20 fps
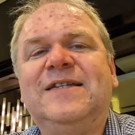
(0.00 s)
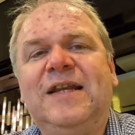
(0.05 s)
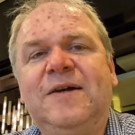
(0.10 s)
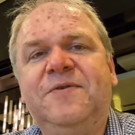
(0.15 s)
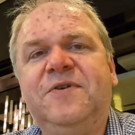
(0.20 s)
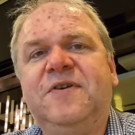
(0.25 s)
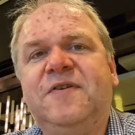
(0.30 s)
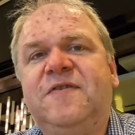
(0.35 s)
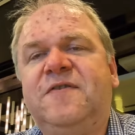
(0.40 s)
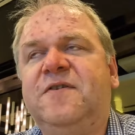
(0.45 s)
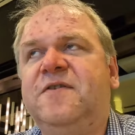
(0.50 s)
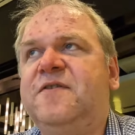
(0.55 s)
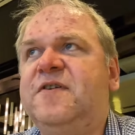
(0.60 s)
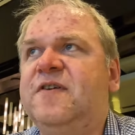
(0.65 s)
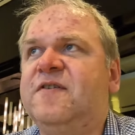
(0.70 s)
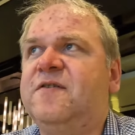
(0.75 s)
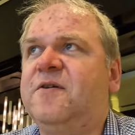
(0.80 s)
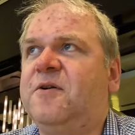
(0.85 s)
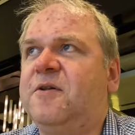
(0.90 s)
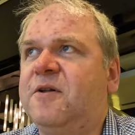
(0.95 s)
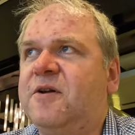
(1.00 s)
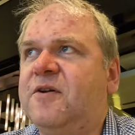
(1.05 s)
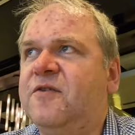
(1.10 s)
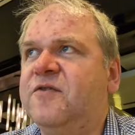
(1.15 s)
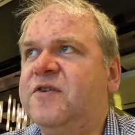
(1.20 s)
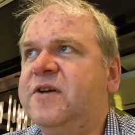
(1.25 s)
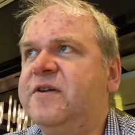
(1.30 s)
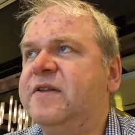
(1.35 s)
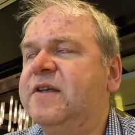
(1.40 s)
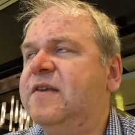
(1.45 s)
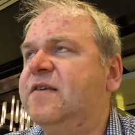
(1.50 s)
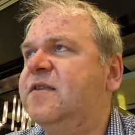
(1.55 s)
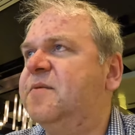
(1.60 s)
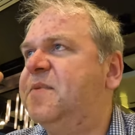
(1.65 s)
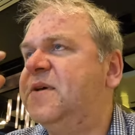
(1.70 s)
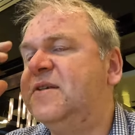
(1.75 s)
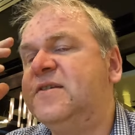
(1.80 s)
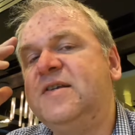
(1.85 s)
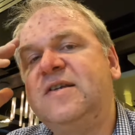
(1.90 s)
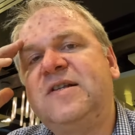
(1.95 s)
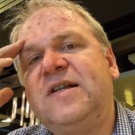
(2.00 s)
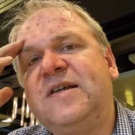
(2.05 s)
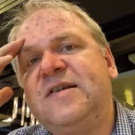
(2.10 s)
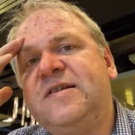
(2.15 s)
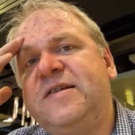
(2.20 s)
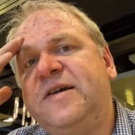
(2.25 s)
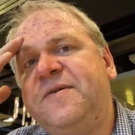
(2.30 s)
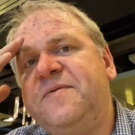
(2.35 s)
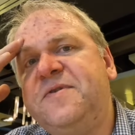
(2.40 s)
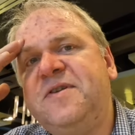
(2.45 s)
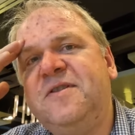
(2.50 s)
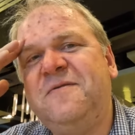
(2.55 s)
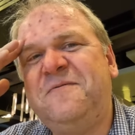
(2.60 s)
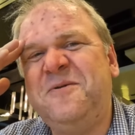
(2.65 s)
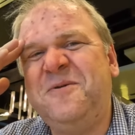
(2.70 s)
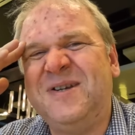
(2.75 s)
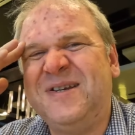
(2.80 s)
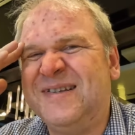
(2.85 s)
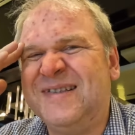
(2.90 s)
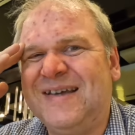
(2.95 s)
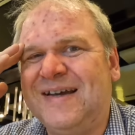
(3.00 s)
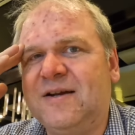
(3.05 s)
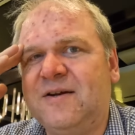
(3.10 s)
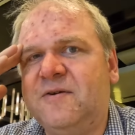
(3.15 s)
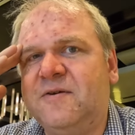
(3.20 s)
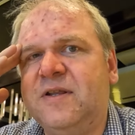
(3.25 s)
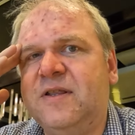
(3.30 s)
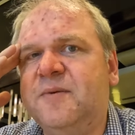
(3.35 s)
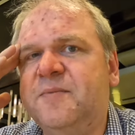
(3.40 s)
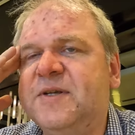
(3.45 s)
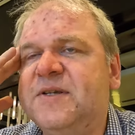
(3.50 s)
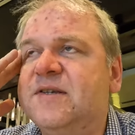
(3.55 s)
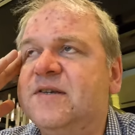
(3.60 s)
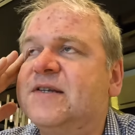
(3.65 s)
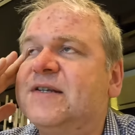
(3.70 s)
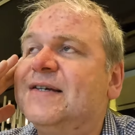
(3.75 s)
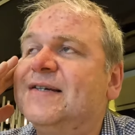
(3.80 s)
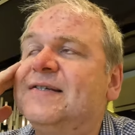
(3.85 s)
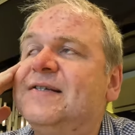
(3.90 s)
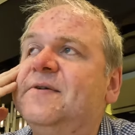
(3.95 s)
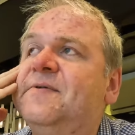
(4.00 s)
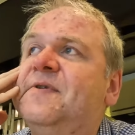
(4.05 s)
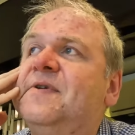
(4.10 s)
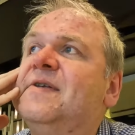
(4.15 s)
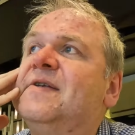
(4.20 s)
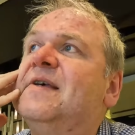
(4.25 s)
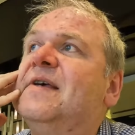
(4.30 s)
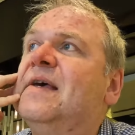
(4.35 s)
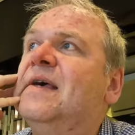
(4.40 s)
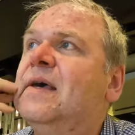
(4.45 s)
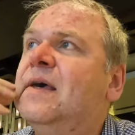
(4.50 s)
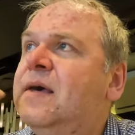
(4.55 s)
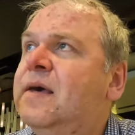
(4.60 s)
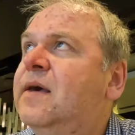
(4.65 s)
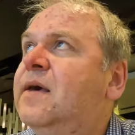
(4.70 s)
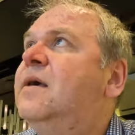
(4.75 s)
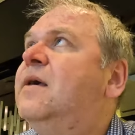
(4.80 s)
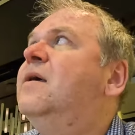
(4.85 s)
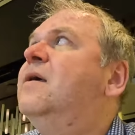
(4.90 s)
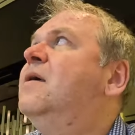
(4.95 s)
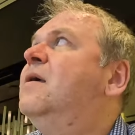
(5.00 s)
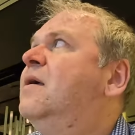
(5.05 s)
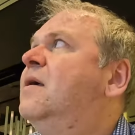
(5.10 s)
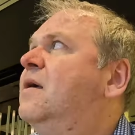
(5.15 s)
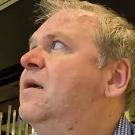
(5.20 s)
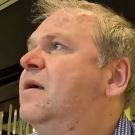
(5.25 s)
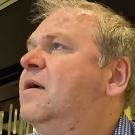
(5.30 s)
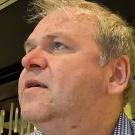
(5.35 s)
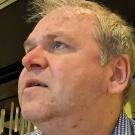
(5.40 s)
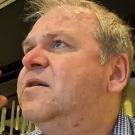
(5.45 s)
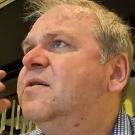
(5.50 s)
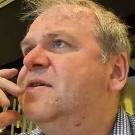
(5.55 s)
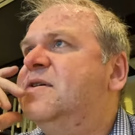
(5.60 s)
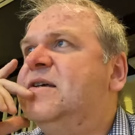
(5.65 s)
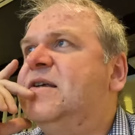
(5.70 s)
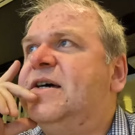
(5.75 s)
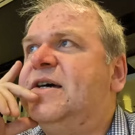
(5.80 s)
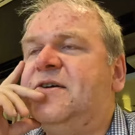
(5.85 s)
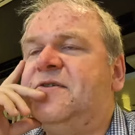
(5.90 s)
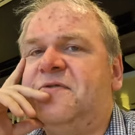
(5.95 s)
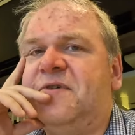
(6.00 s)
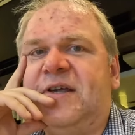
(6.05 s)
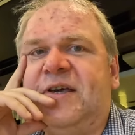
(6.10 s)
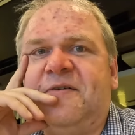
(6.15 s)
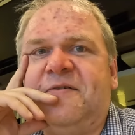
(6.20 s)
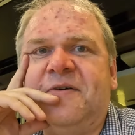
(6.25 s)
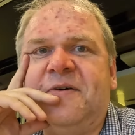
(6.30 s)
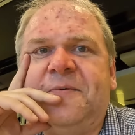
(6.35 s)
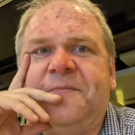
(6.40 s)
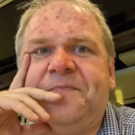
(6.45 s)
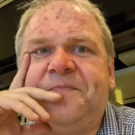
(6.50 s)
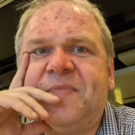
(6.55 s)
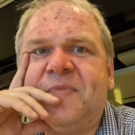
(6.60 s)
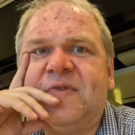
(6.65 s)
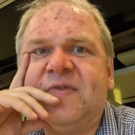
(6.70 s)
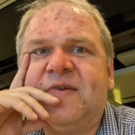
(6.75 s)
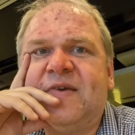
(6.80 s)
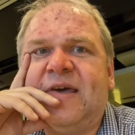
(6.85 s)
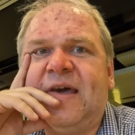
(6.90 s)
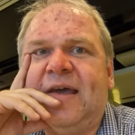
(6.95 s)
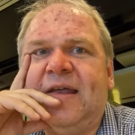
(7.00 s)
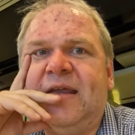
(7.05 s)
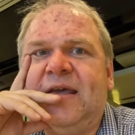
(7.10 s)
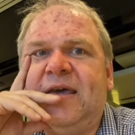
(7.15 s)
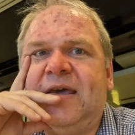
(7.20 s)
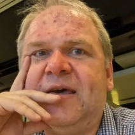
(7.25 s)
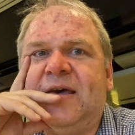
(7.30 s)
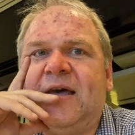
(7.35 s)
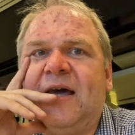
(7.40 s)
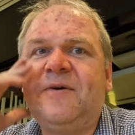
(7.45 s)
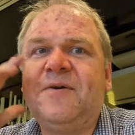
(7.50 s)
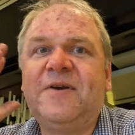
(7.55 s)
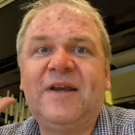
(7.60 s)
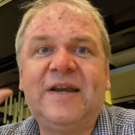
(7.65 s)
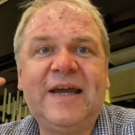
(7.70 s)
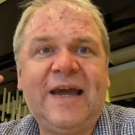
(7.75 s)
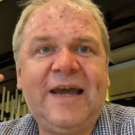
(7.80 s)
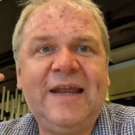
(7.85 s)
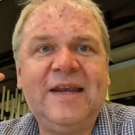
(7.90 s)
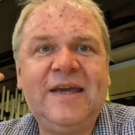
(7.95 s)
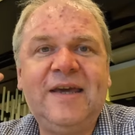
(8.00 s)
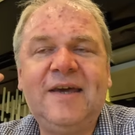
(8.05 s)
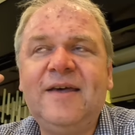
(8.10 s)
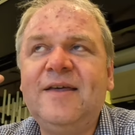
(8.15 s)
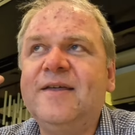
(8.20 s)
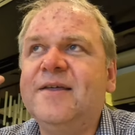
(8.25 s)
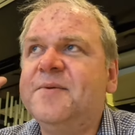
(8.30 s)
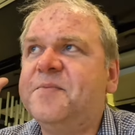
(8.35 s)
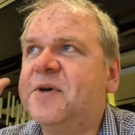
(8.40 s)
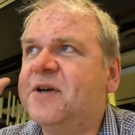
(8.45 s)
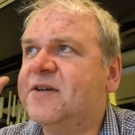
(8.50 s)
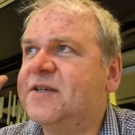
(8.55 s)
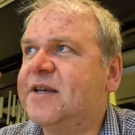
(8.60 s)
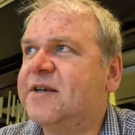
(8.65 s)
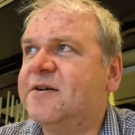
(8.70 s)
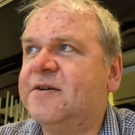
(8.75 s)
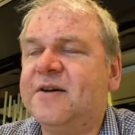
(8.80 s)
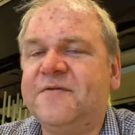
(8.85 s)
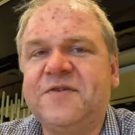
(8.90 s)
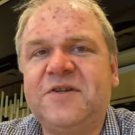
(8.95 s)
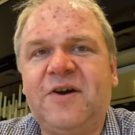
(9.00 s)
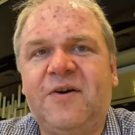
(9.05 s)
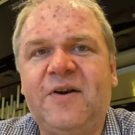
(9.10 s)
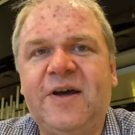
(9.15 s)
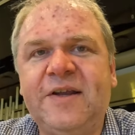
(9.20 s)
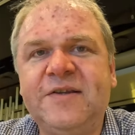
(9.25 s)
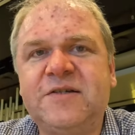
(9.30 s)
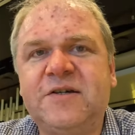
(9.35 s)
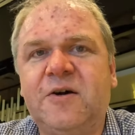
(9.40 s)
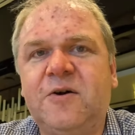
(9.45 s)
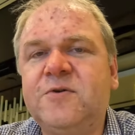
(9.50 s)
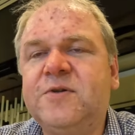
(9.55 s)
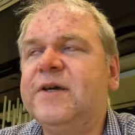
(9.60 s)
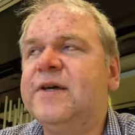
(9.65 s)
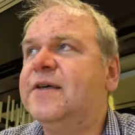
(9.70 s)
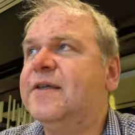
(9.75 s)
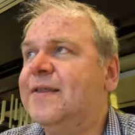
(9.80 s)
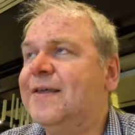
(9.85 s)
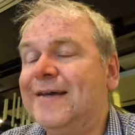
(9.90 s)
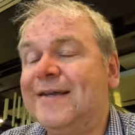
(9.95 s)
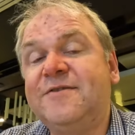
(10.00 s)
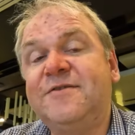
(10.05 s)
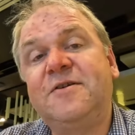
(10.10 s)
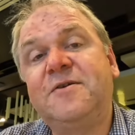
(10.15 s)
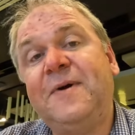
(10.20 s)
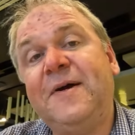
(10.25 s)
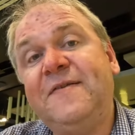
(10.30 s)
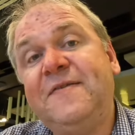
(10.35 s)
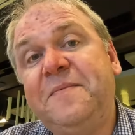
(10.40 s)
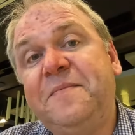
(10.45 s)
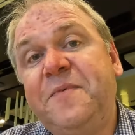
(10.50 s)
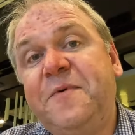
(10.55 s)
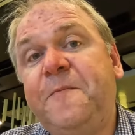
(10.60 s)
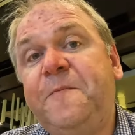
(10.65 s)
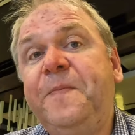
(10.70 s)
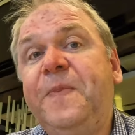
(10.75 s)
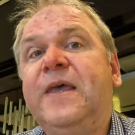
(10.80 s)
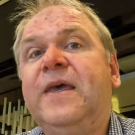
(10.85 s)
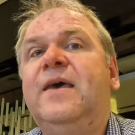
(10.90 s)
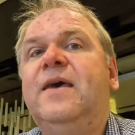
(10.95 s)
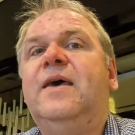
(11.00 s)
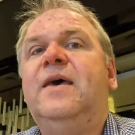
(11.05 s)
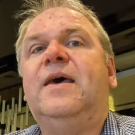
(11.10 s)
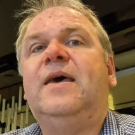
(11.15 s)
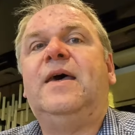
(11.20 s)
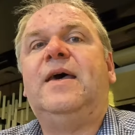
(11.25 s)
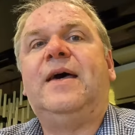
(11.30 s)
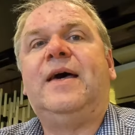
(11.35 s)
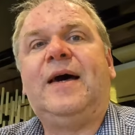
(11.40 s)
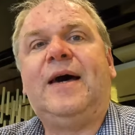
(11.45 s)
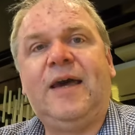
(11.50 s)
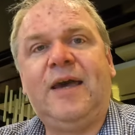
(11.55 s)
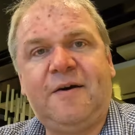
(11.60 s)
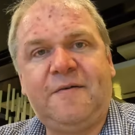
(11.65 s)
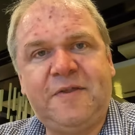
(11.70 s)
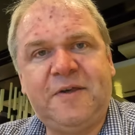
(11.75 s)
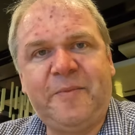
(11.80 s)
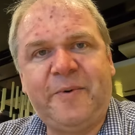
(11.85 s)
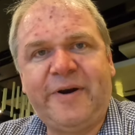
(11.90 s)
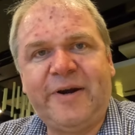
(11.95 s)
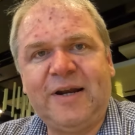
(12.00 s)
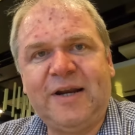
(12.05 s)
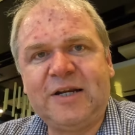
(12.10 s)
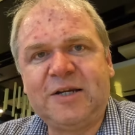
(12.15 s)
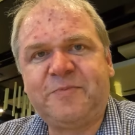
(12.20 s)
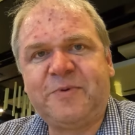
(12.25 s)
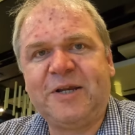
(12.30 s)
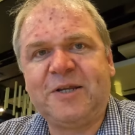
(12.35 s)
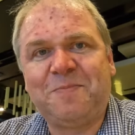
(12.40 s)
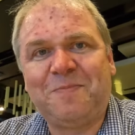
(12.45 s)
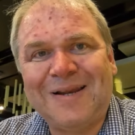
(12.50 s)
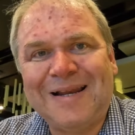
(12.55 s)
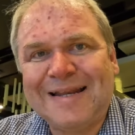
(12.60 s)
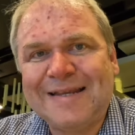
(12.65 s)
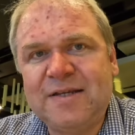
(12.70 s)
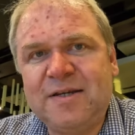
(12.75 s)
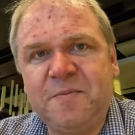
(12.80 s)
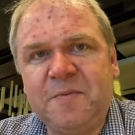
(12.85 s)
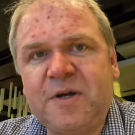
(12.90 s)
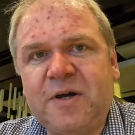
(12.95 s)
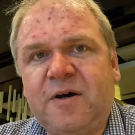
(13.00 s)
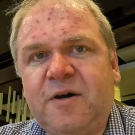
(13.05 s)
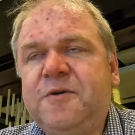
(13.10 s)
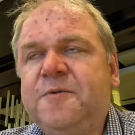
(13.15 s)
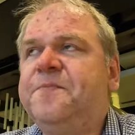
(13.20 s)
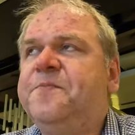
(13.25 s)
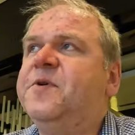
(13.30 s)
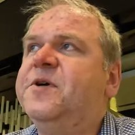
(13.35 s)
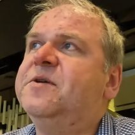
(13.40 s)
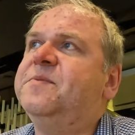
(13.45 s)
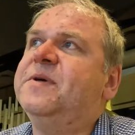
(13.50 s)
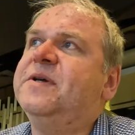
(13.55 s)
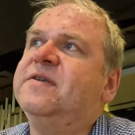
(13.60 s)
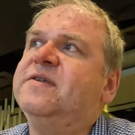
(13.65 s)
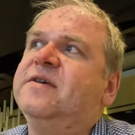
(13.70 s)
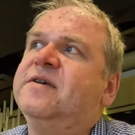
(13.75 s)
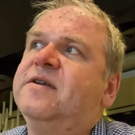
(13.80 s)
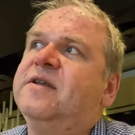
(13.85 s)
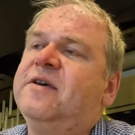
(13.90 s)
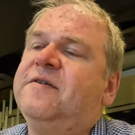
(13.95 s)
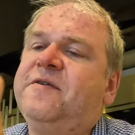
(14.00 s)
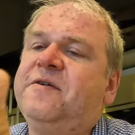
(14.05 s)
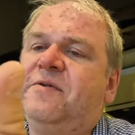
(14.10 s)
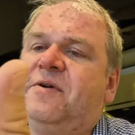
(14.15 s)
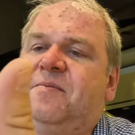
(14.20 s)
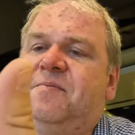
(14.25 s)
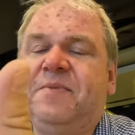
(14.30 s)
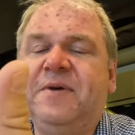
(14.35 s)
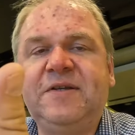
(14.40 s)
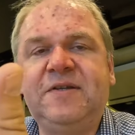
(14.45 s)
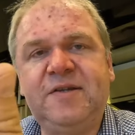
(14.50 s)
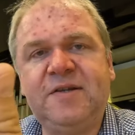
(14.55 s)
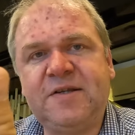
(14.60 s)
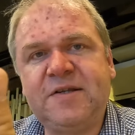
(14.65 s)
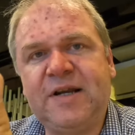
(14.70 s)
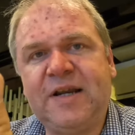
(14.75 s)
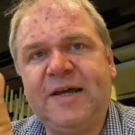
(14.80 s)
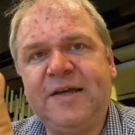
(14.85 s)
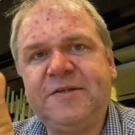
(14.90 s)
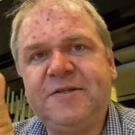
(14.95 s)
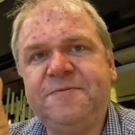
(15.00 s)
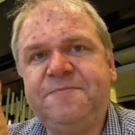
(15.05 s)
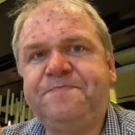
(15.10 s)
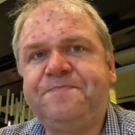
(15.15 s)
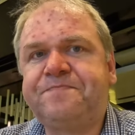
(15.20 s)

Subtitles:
Lounge as such. It's all congealed into the business class lounge, and the food isn't that good in the business class lounges. So it's a nice relief to get in here. How did I get in here? Because I don't have Star Alliance Gold. The answer is quite simple. I have the American Express Platinum card, which means that if you're in business class,